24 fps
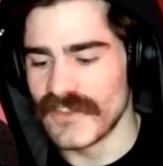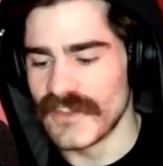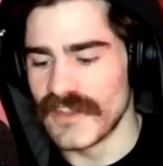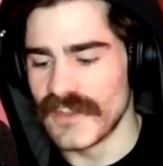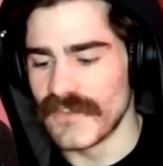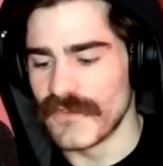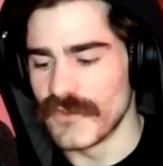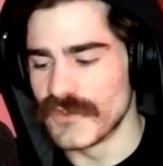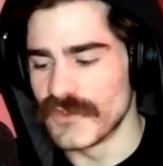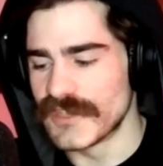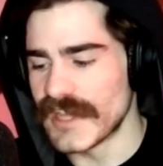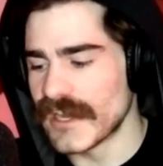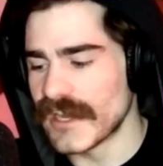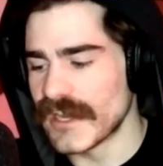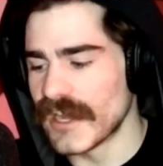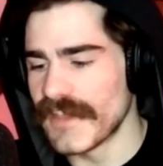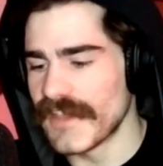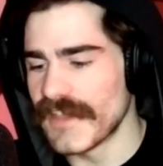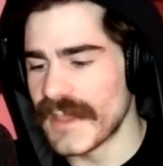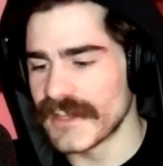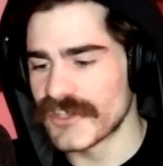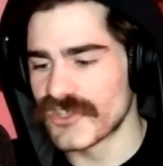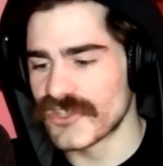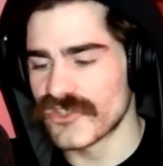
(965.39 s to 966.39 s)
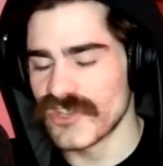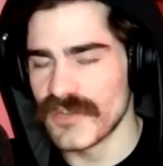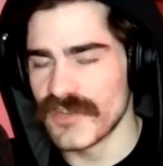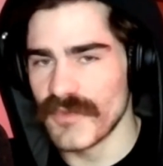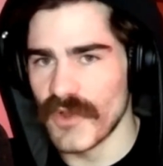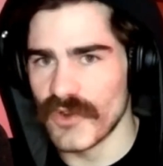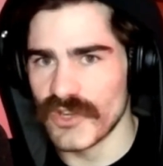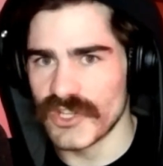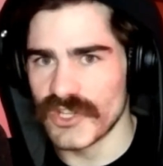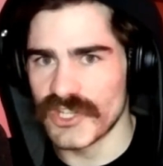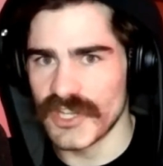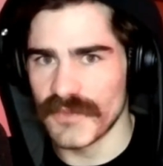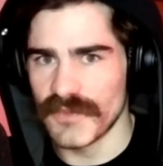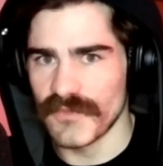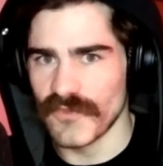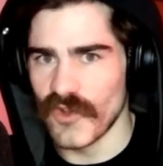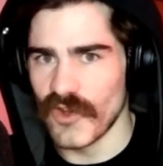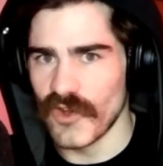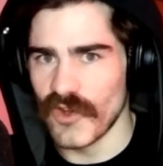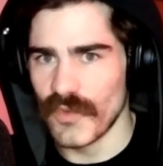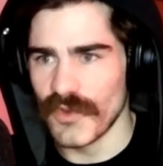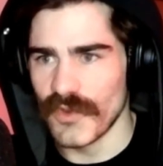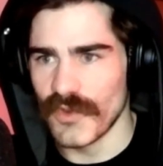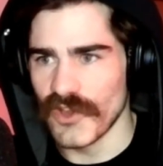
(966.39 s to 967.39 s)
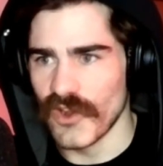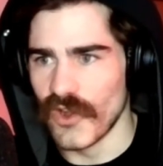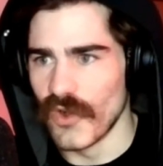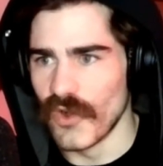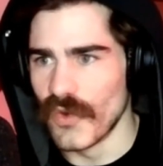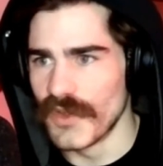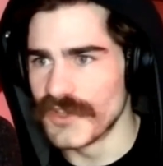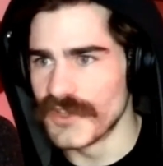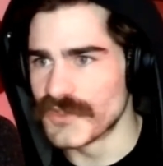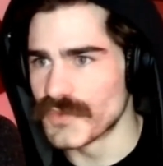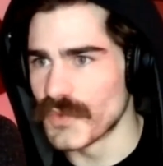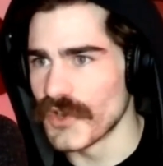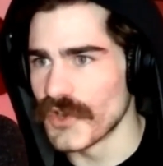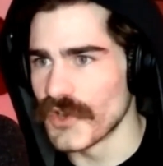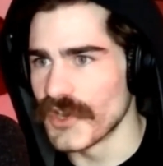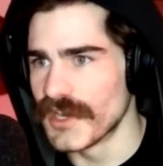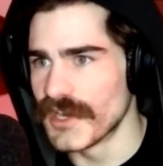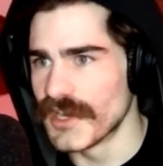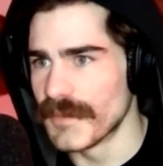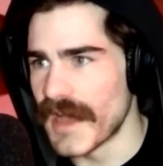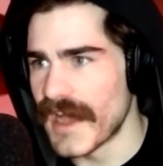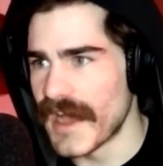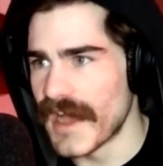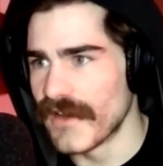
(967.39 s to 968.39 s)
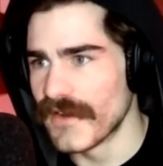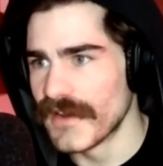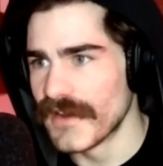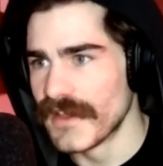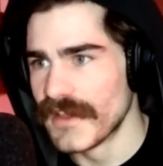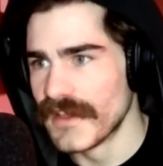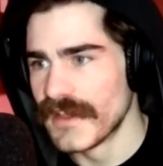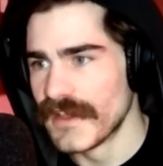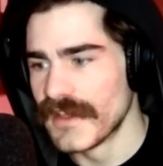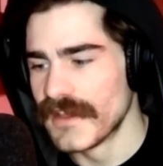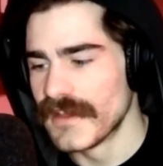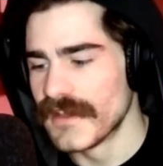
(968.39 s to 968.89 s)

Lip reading: If you take on that extreme ownership role where you're always worried about